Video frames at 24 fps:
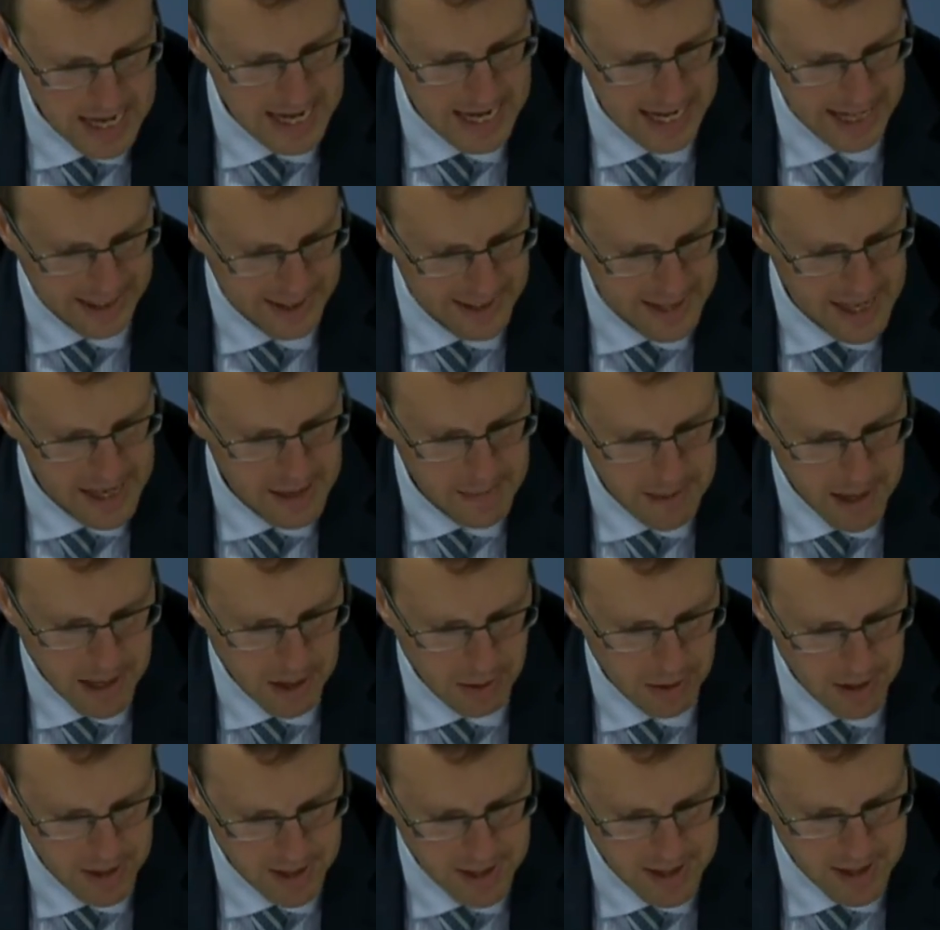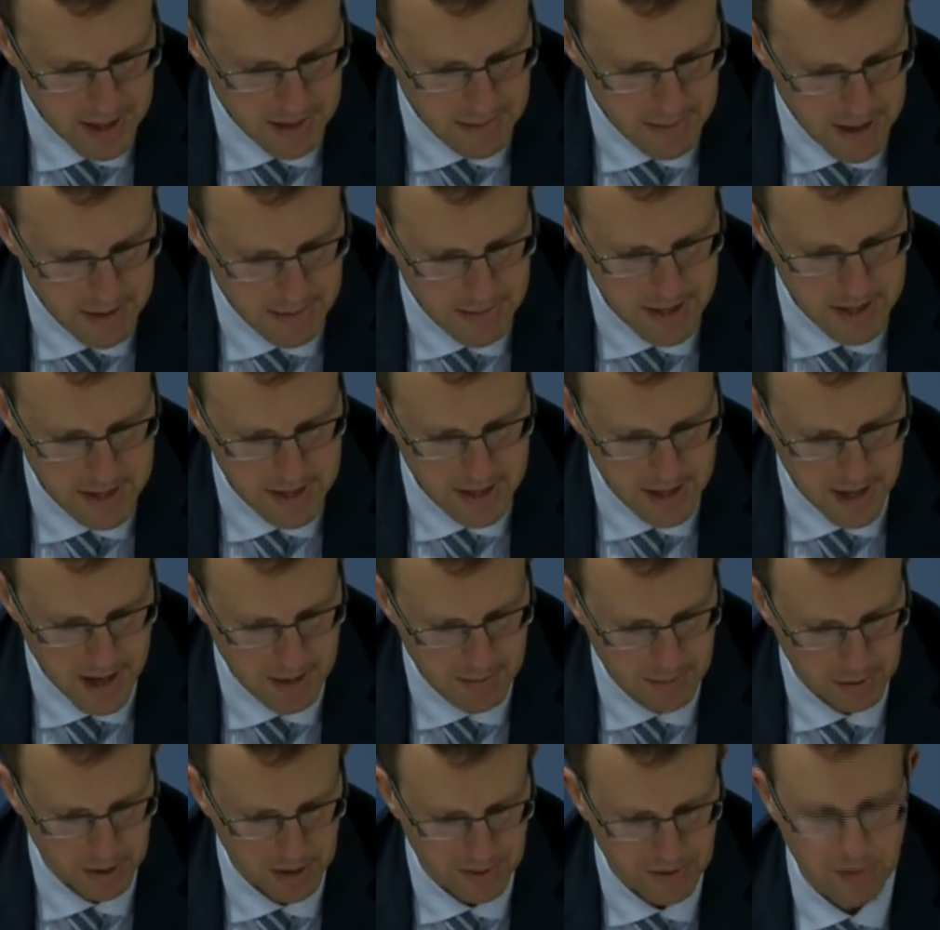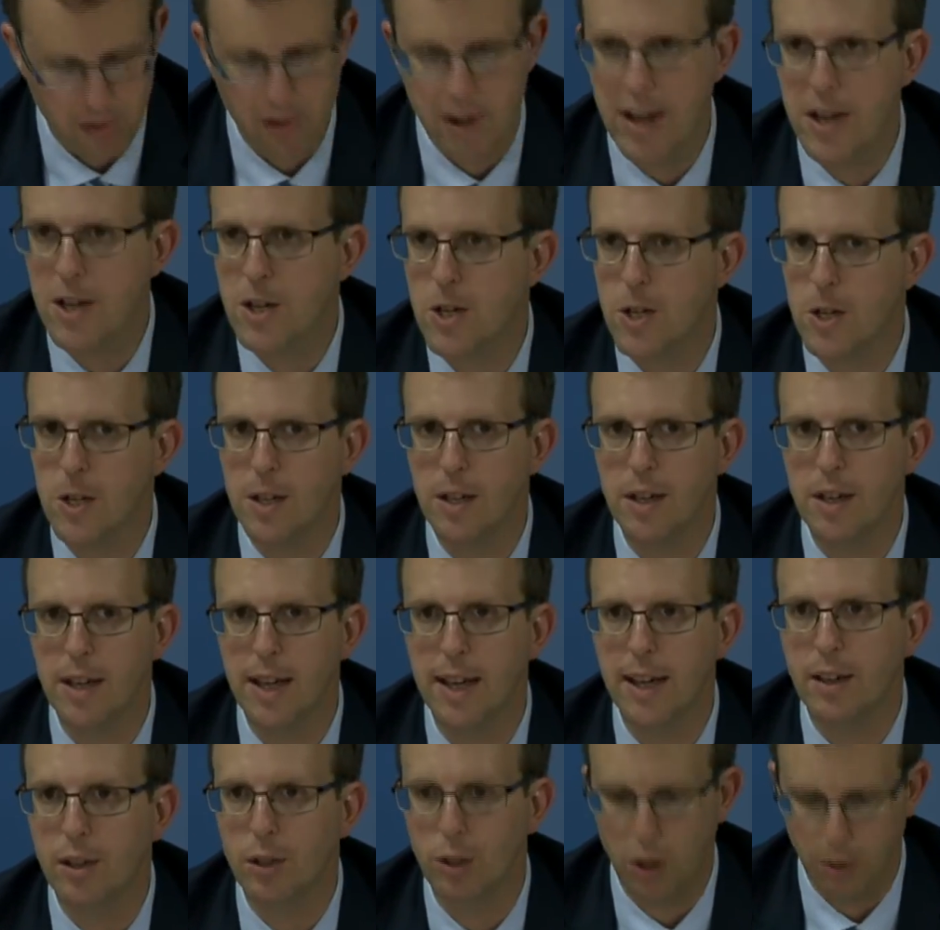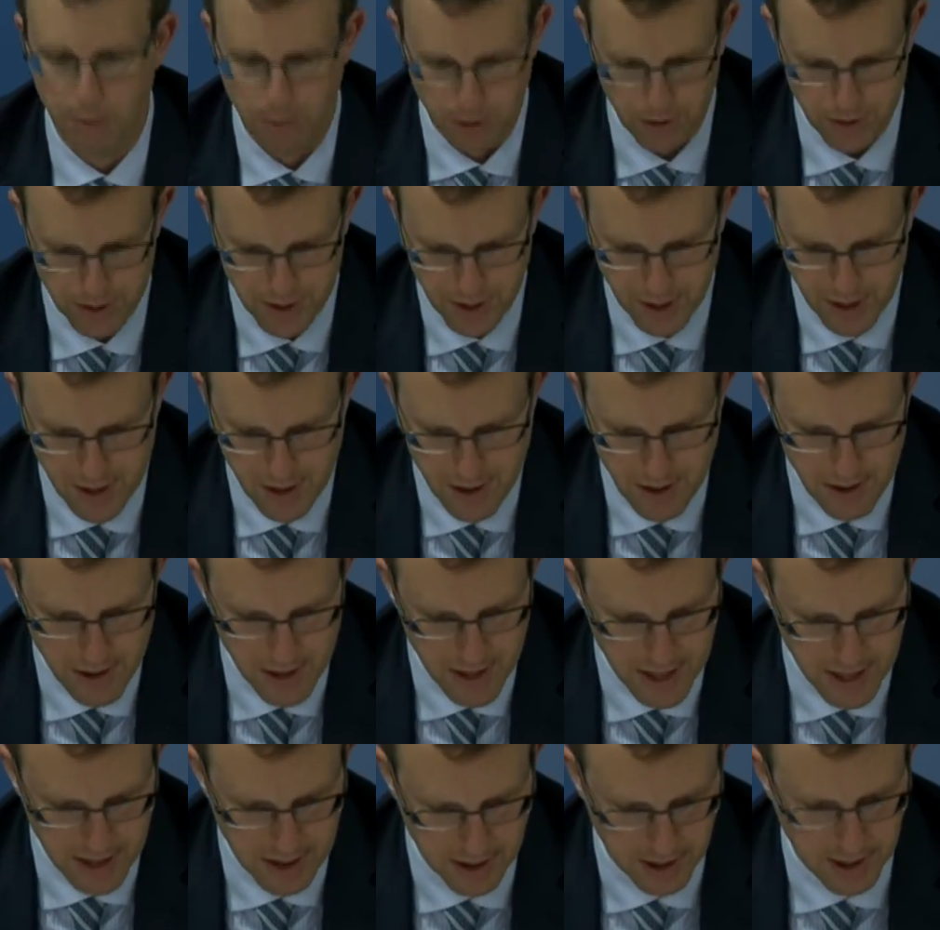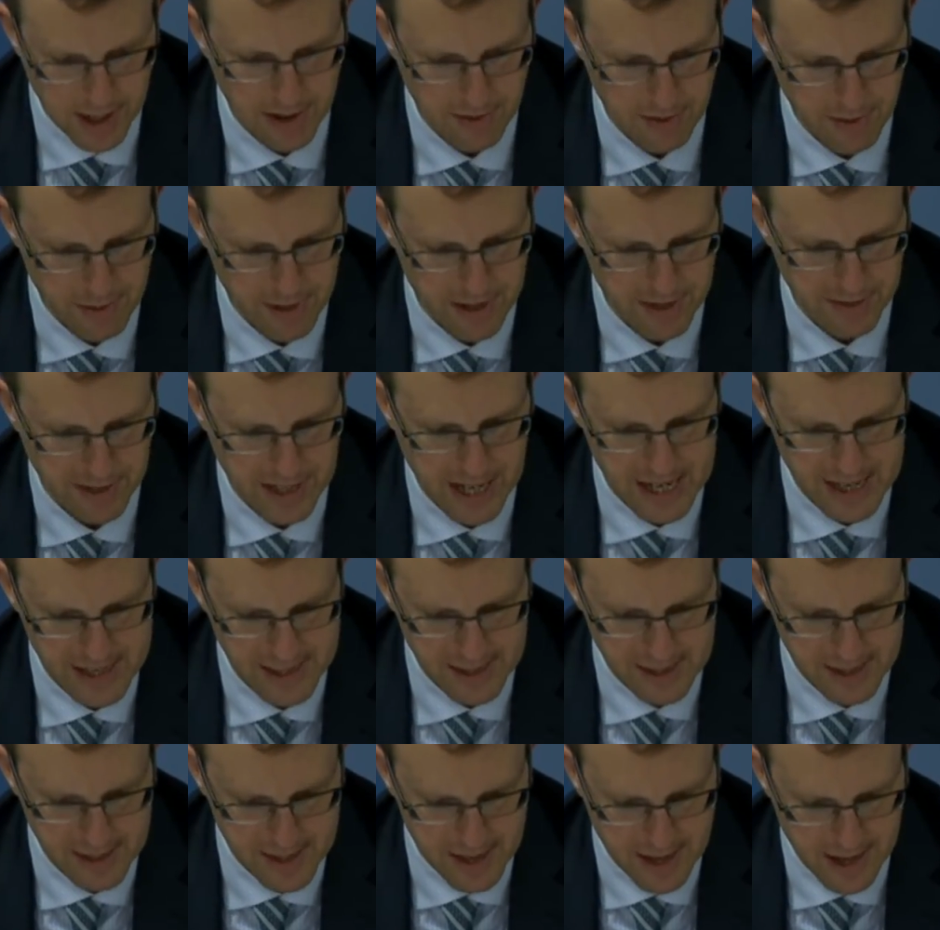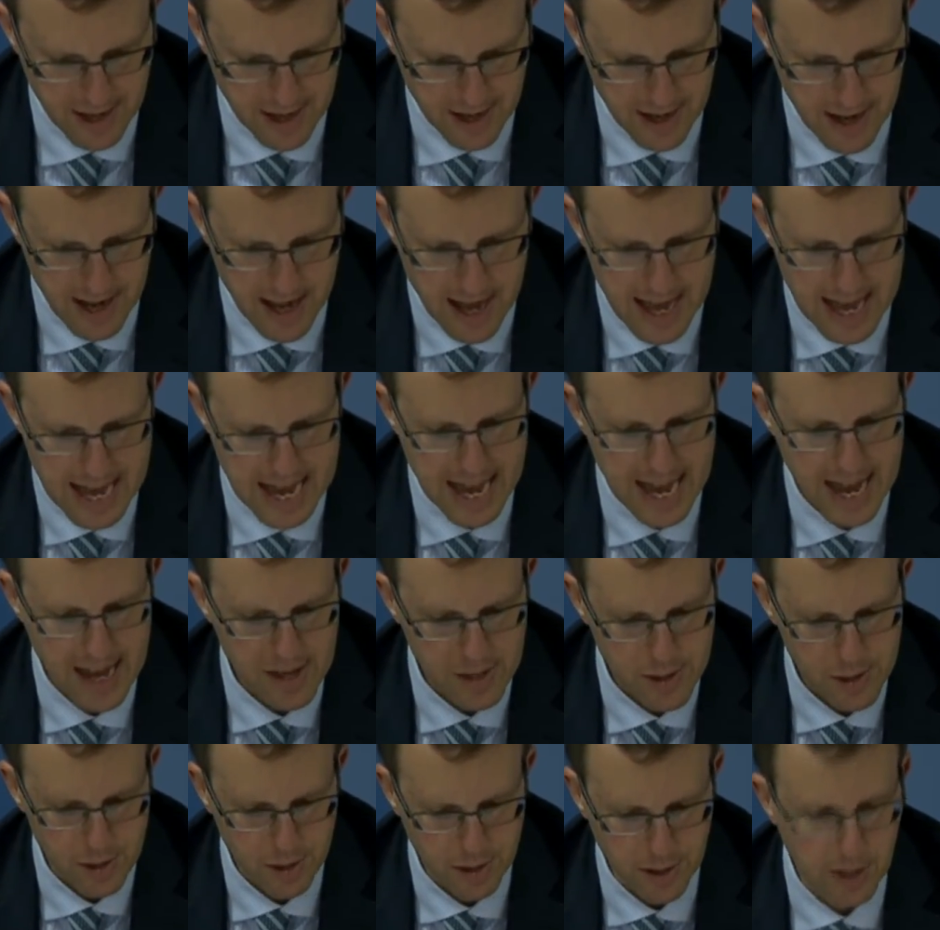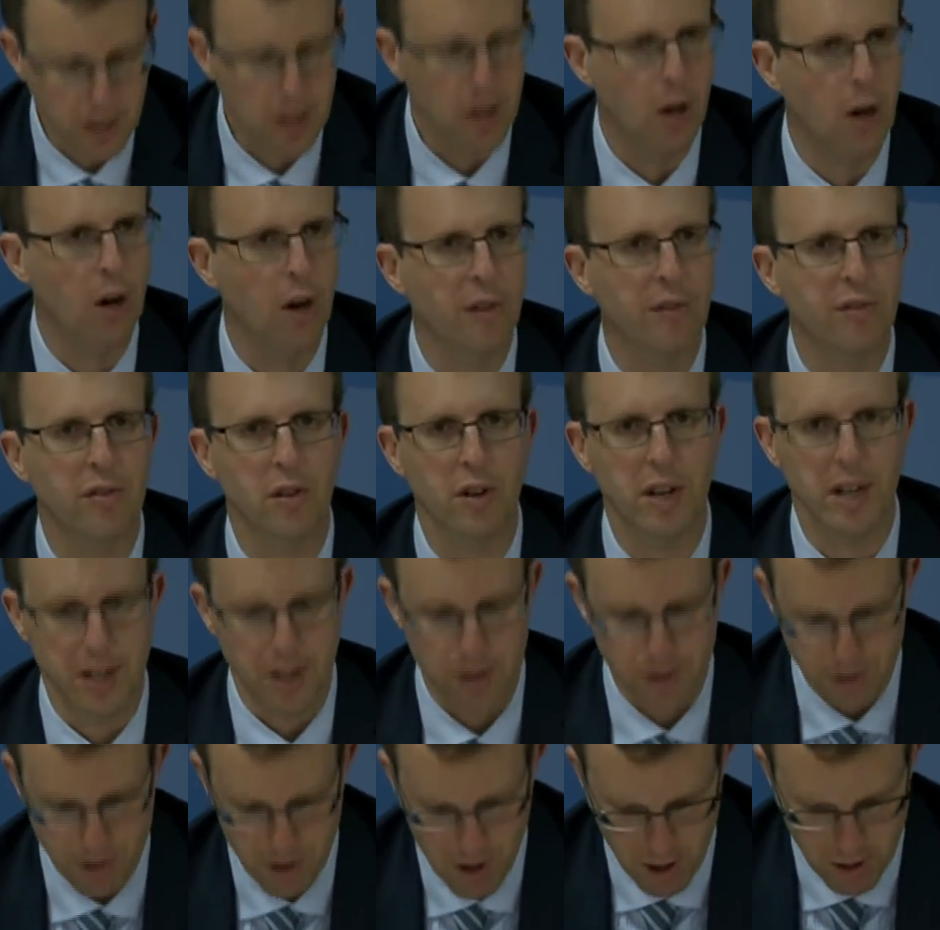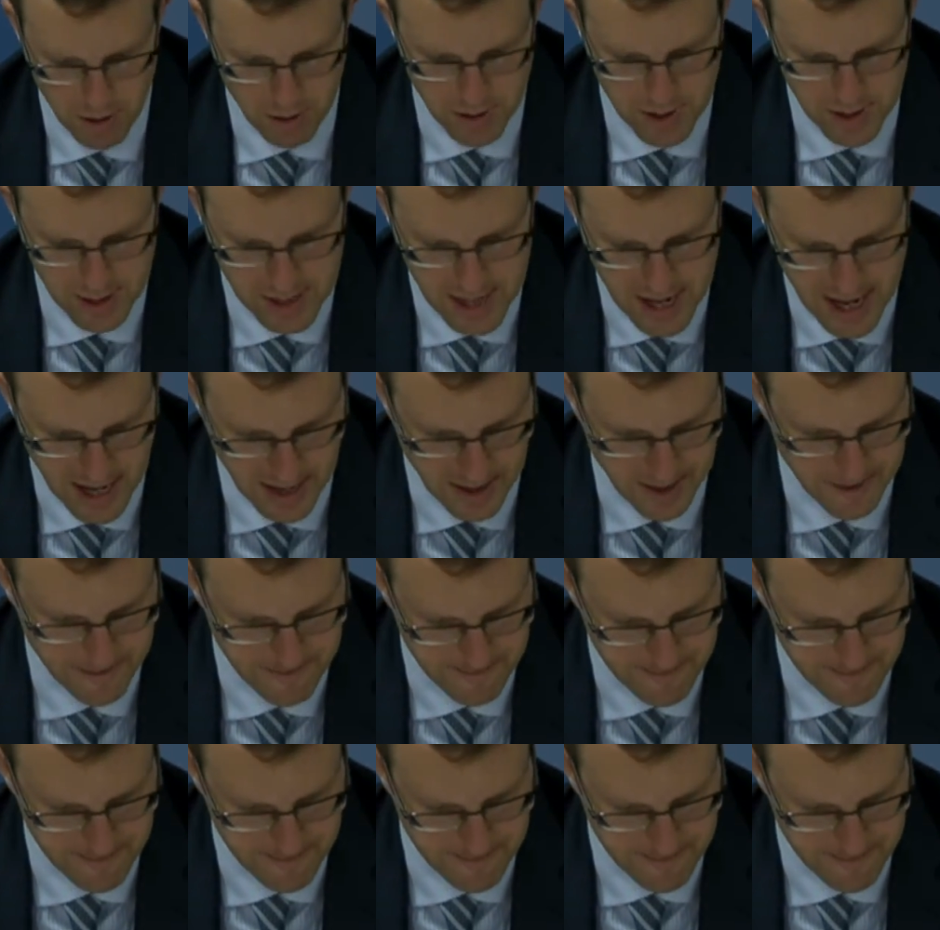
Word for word: In keeping with its commitment to nonproliferation and global security, the government of Kazakhstan answered the call for a new host state.